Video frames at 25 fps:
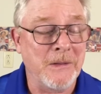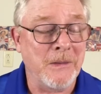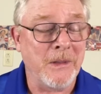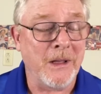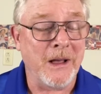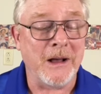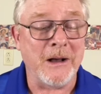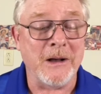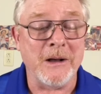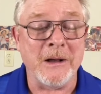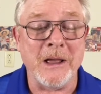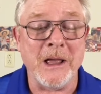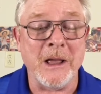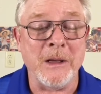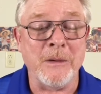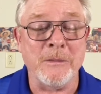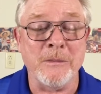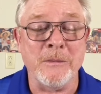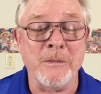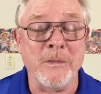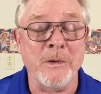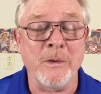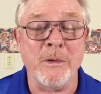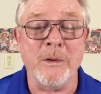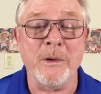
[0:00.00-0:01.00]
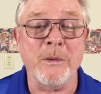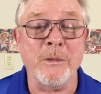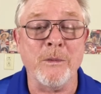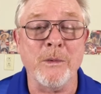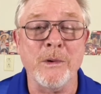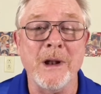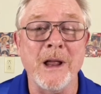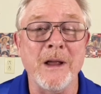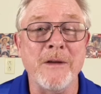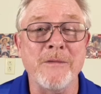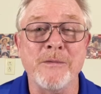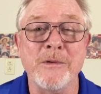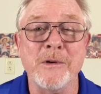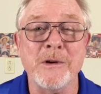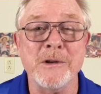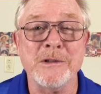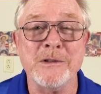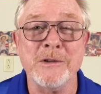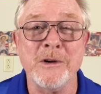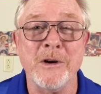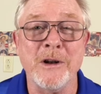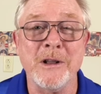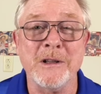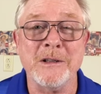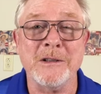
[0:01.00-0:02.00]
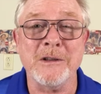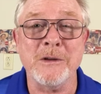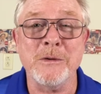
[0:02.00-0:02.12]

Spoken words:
And when I first started